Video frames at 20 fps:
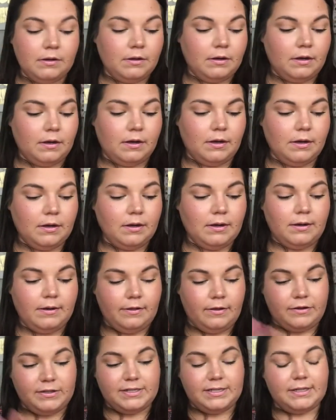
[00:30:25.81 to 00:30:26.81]
Oh,
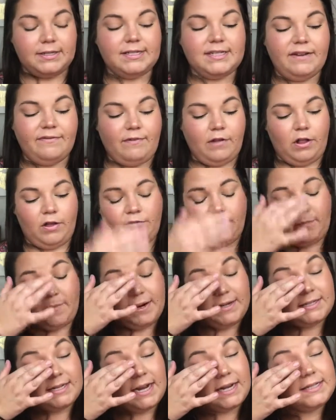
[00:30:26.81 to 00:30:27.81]
there's still stuff all over
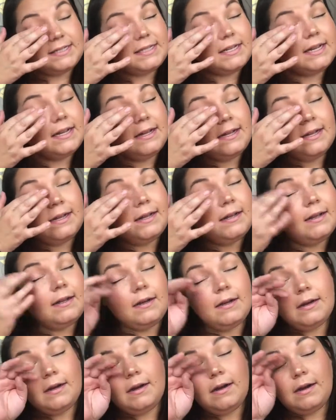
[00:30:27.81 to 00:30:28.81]
my desk.
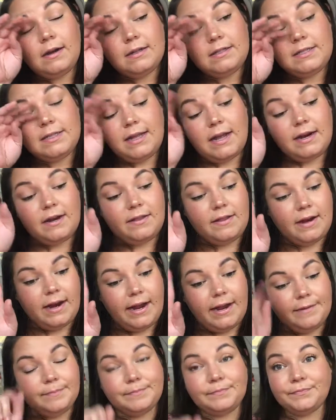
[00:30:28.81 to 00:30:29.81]
Oh, it's the end of the
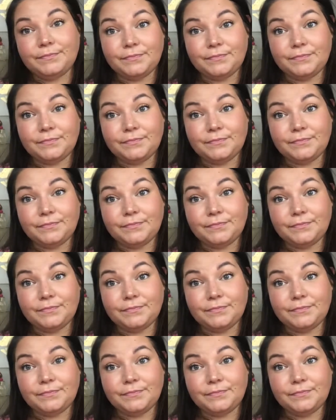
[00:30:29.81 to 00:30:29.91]
night.